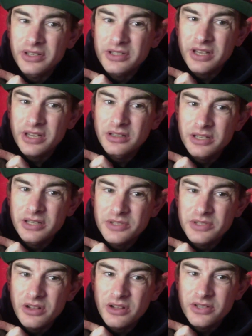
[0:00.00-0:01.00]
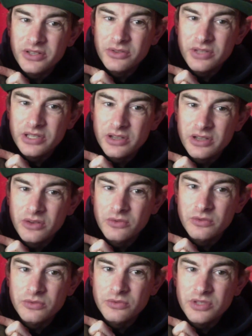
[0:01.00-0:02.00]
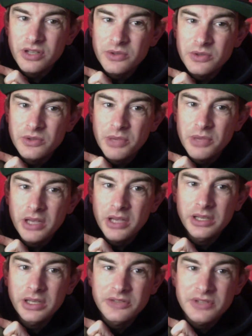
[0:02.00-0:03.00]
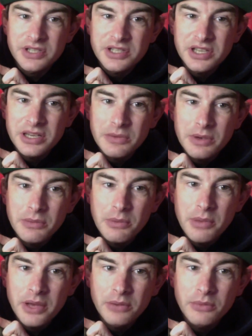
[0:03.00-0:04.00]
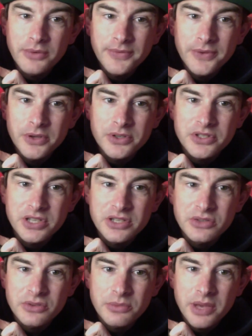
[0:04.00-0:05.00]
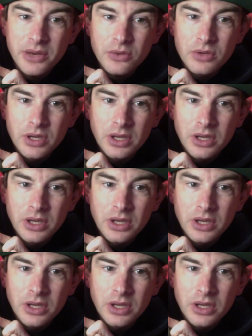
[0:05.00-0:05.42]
Say these holes are all starting to appear. You can literally see where my foot sits on the pedal.